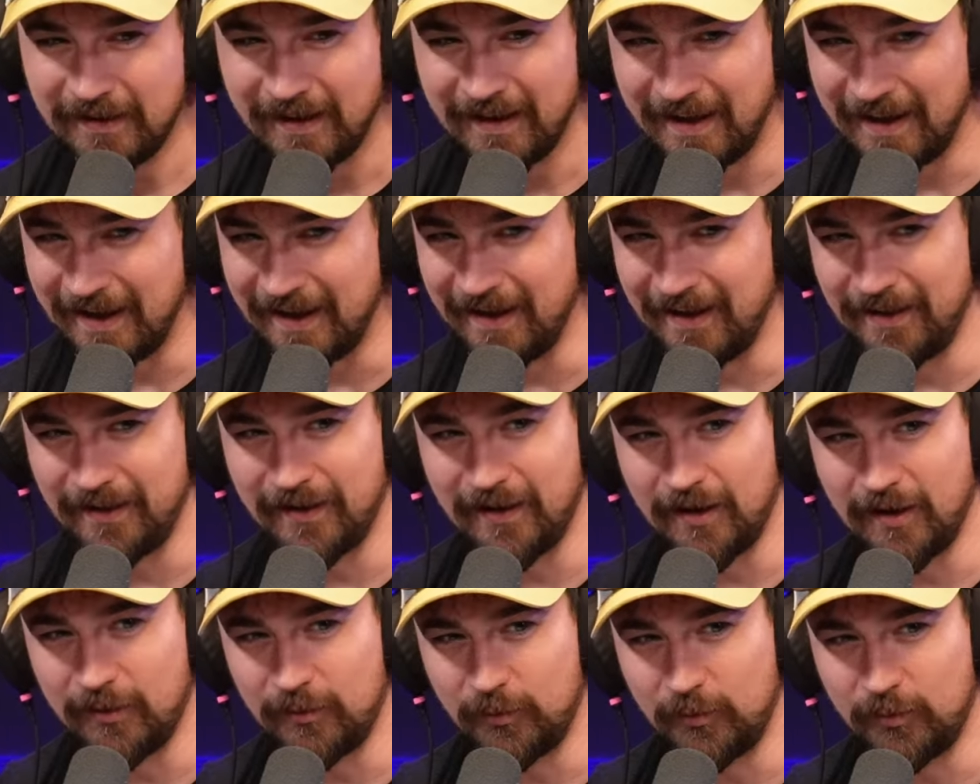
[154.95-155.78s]
and
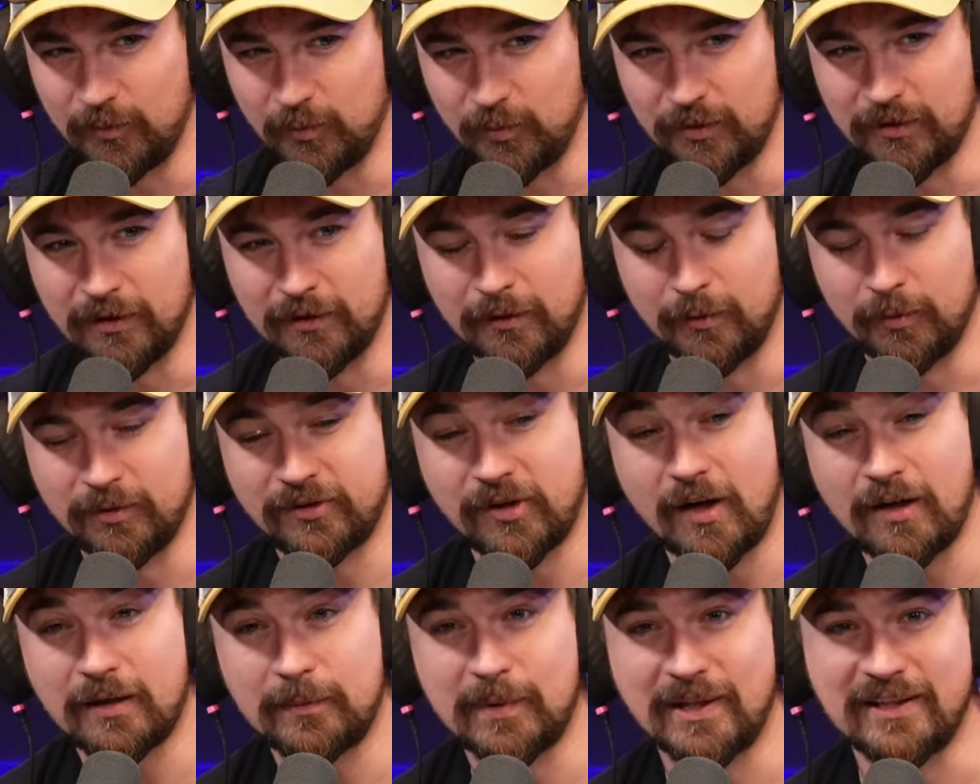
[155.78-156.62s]
we're we're
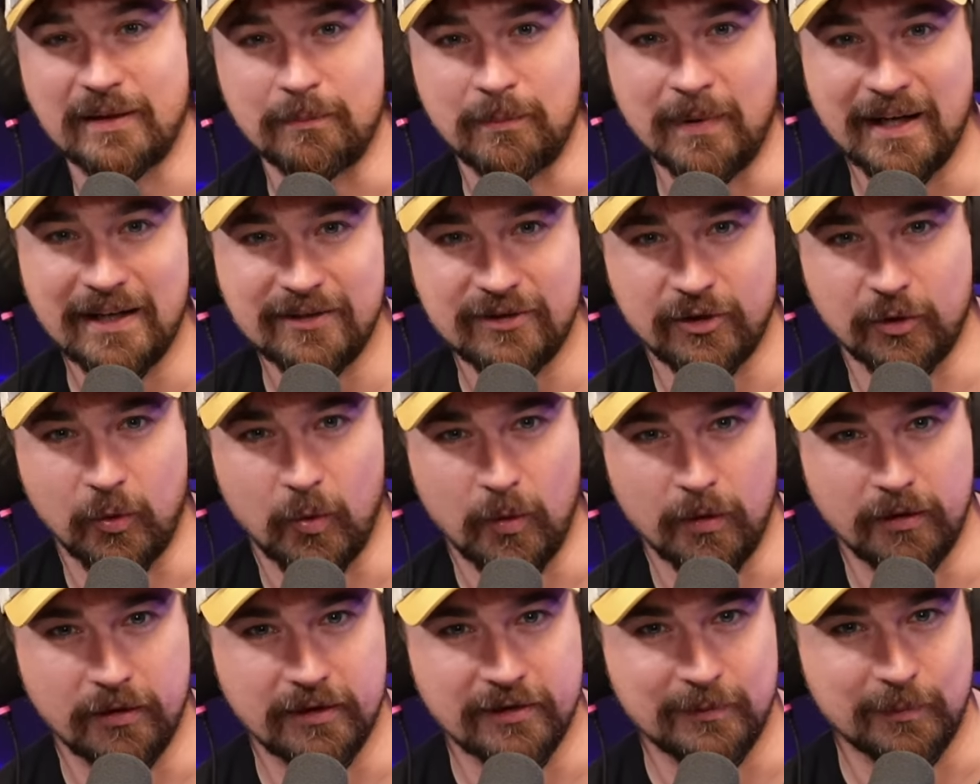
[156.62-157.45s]
talking about the major
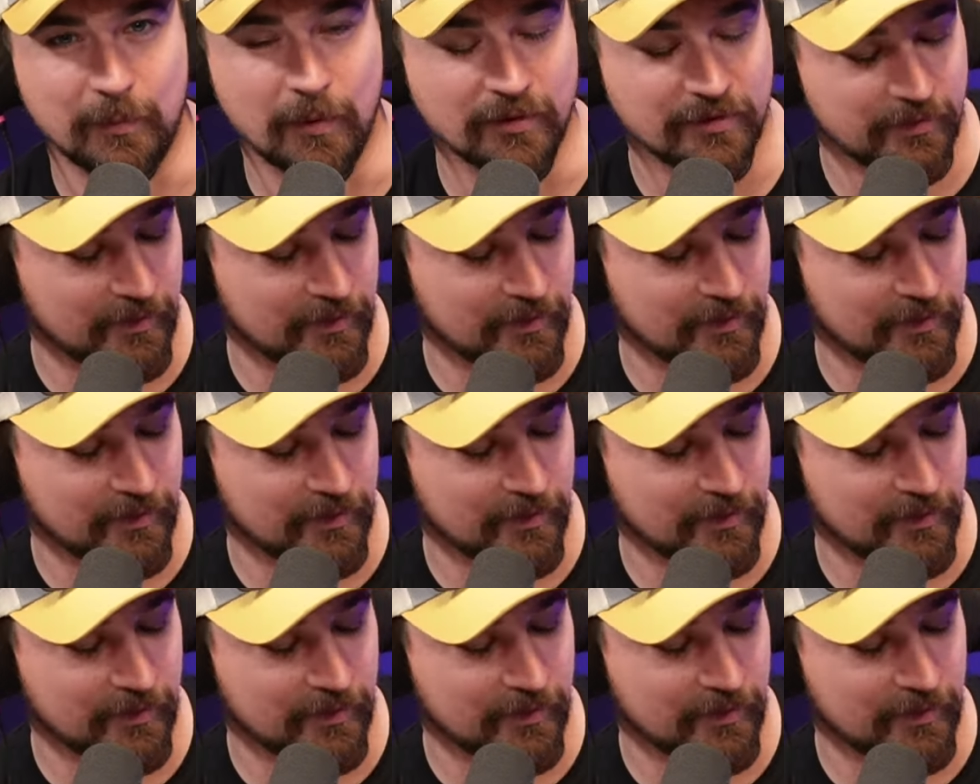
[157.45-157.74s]
orders. Most